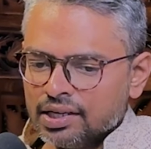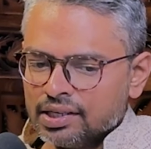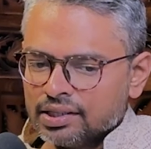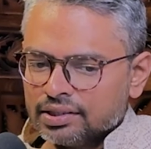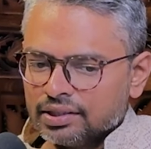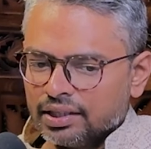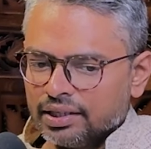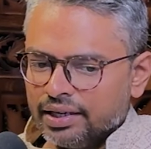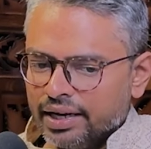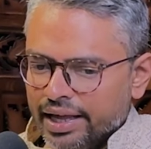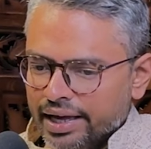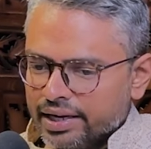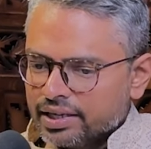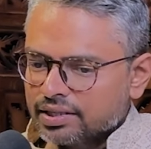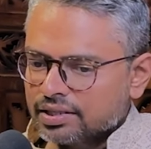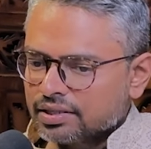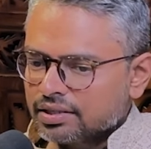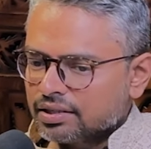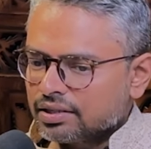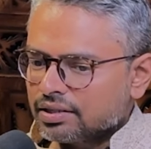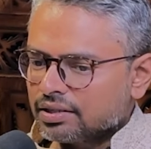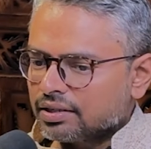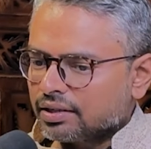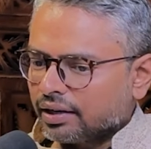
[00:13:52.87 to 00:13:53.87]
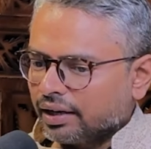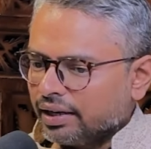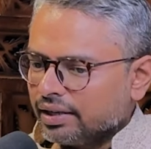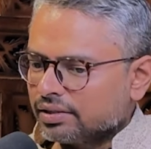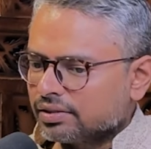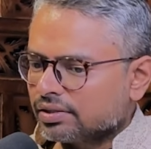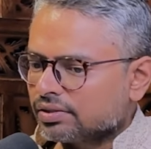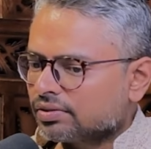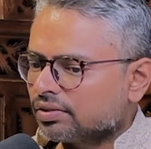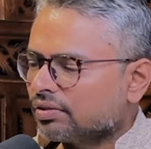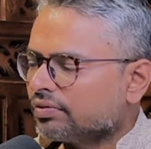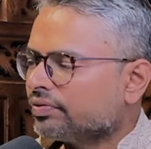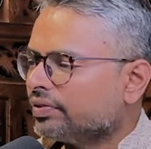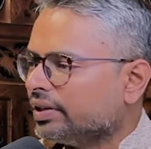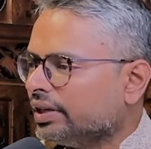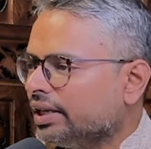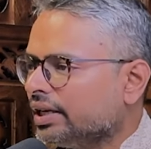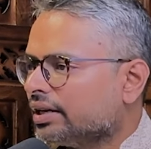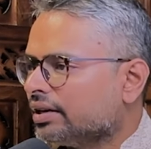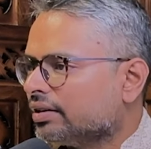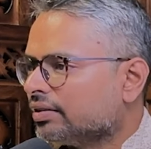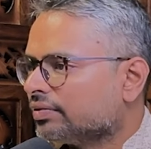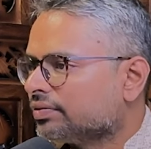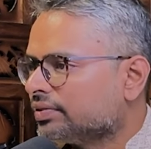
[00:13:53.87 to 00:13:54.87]
the next traces of
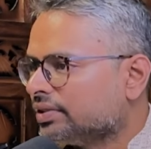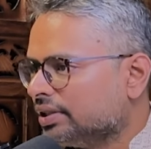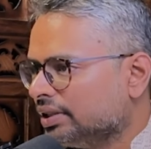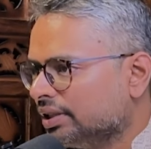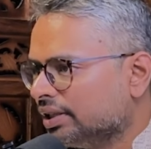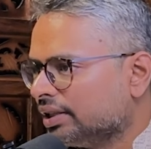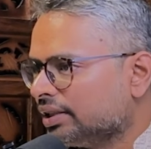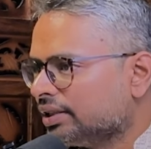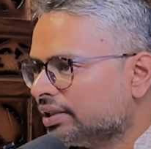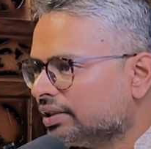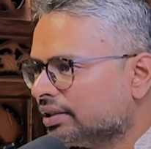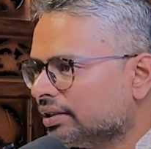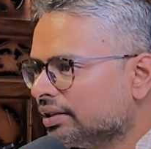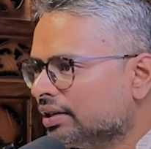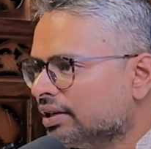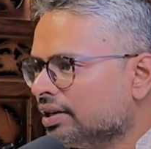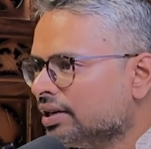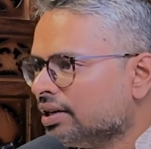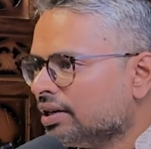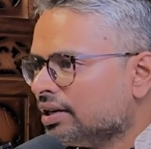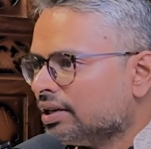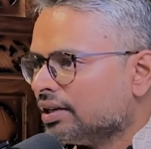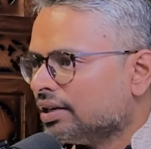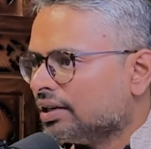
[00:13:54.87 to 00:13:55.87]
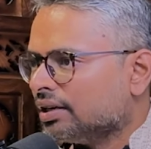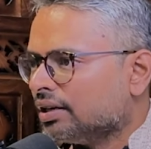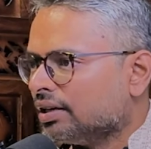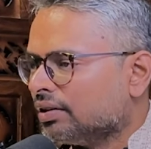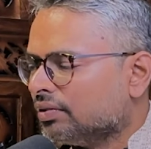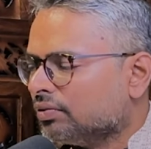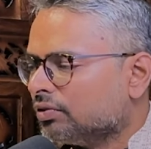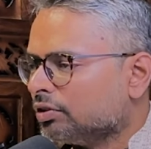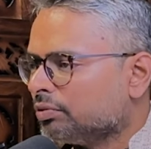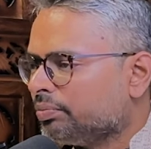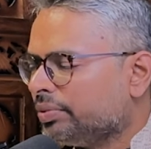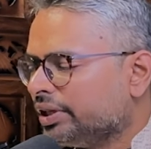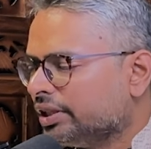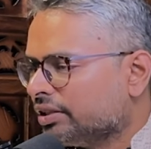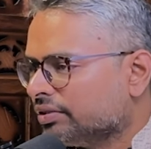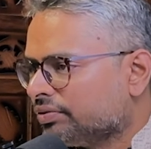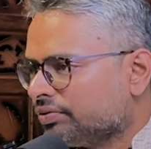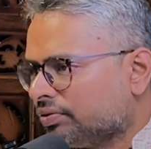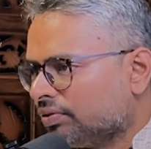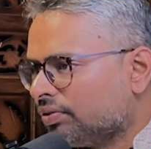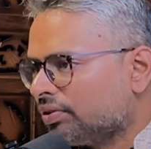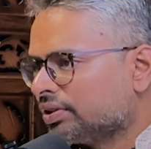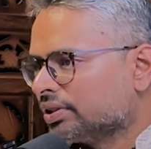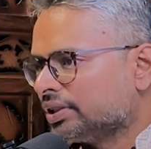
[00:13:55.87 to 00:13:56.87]
any kind of theatre would be the
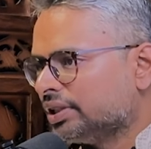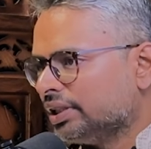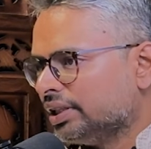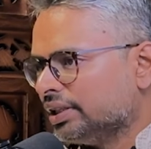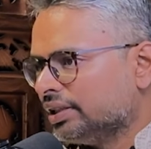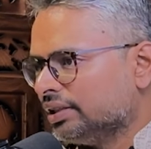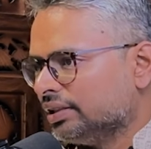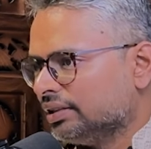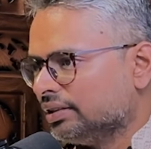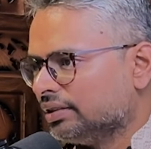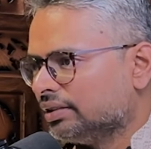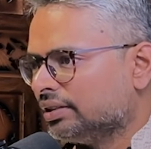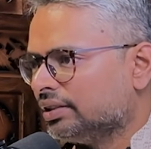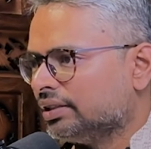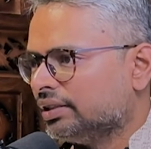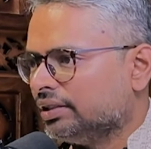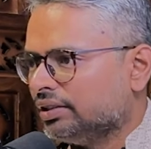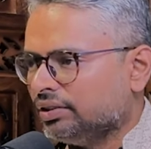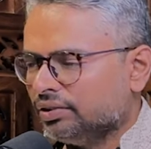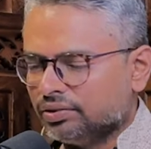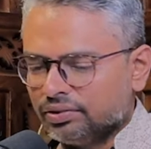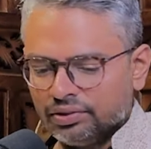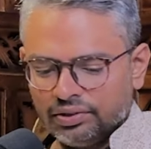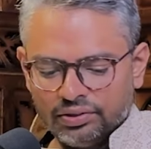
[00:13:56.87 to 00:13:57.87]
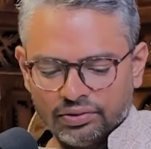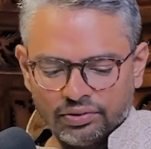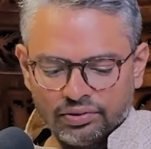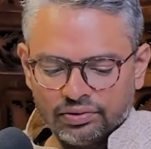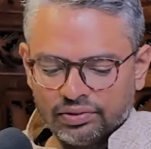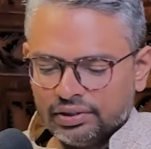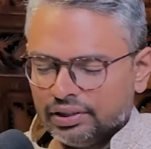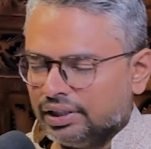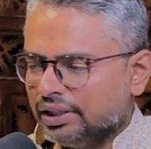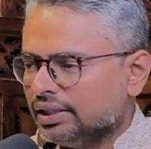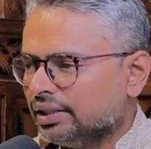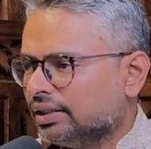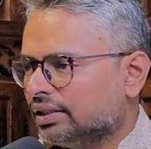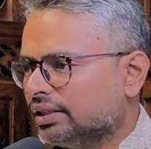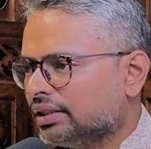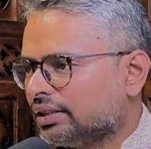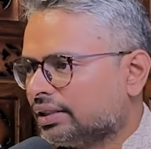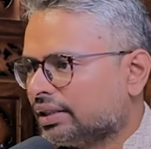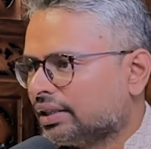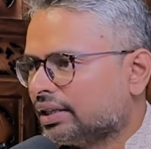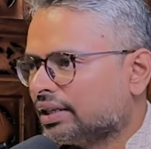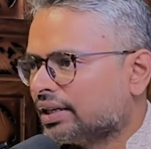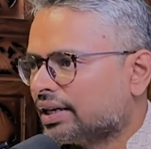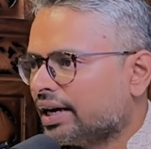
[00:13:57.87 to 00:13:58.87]
folk theatre, the
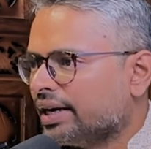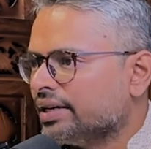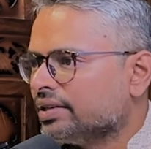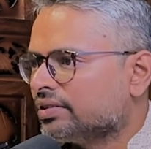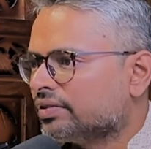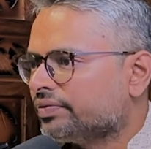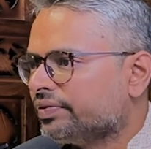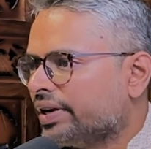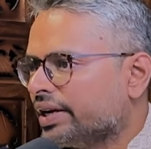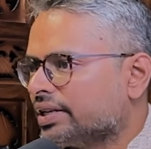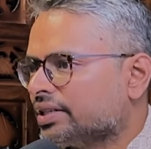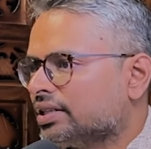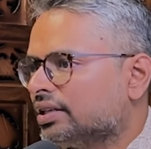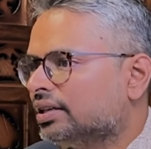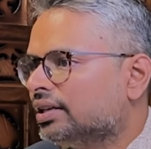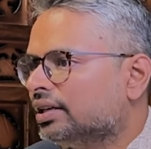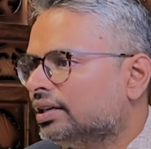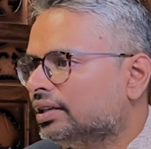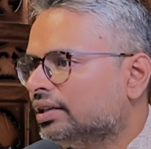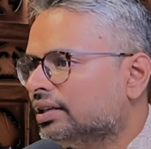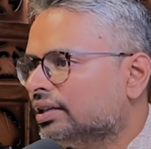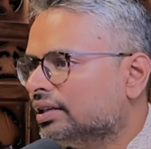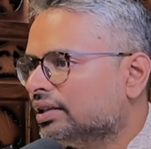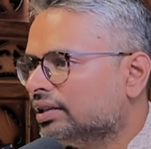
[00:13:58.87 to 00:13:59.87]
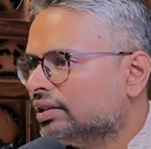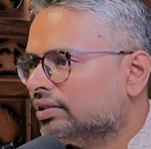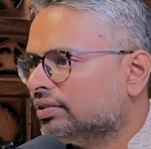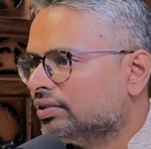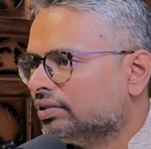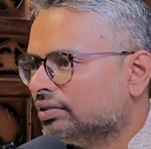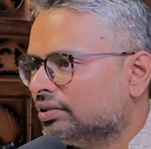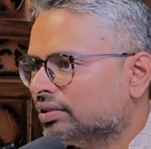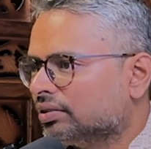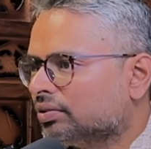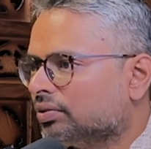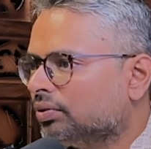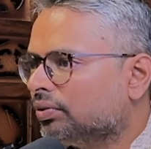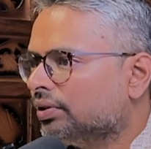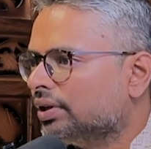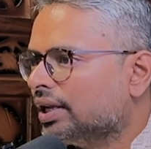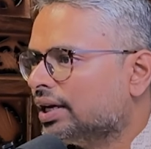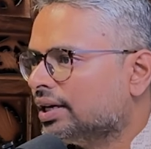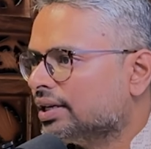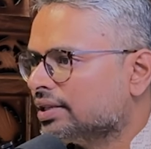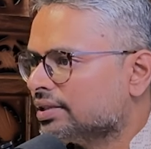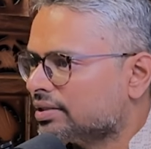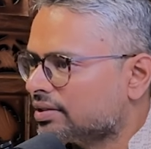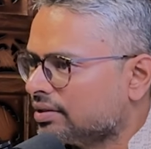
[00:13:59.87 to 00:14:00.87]
kinds of Yakshagana or the
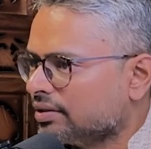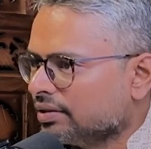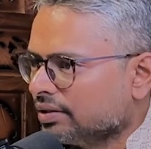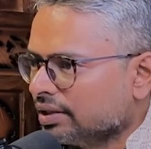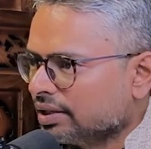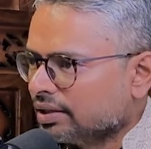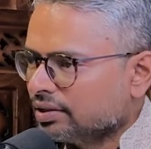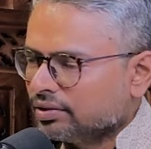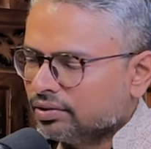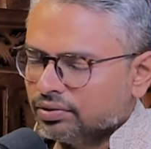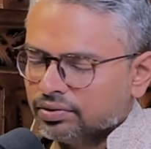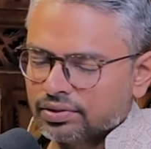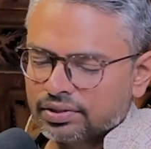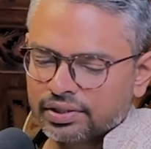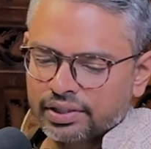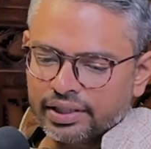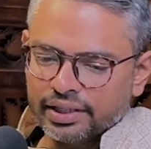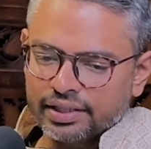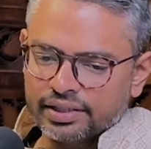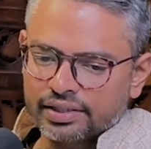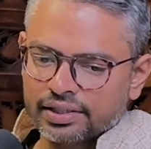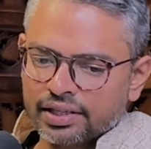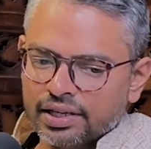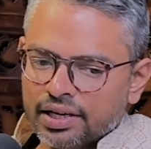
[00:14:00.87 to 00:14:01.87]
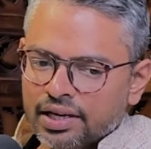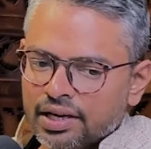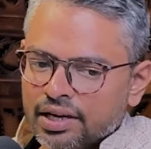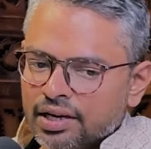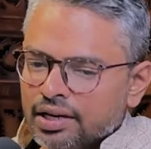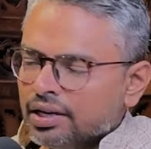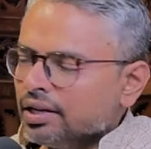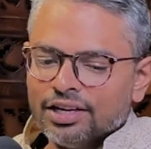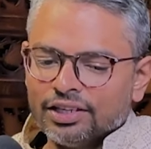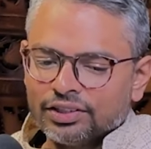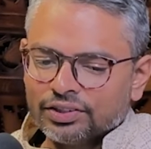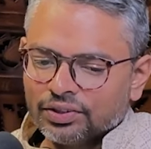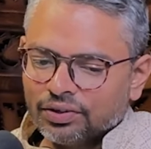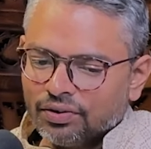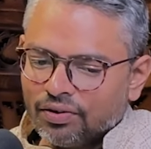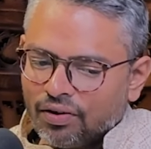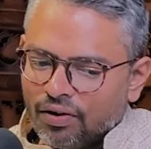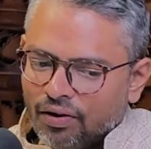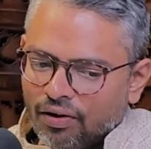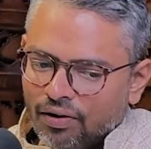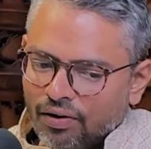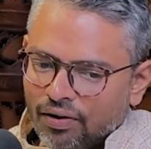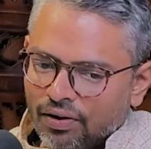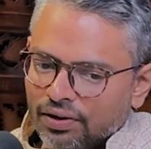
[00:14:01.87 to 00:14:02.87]
Kolas or those things. So
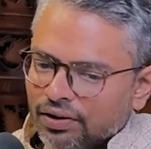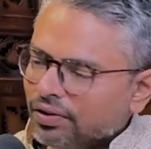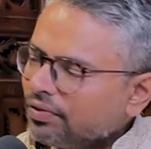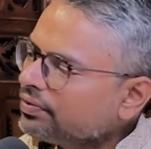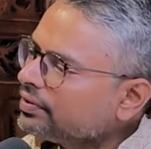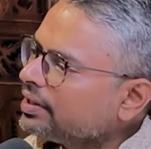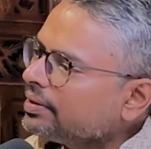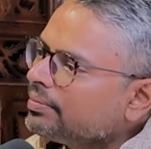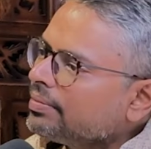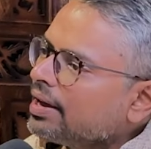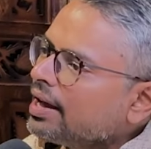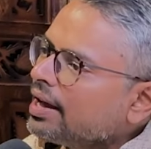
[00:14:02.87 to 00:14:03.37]
all of them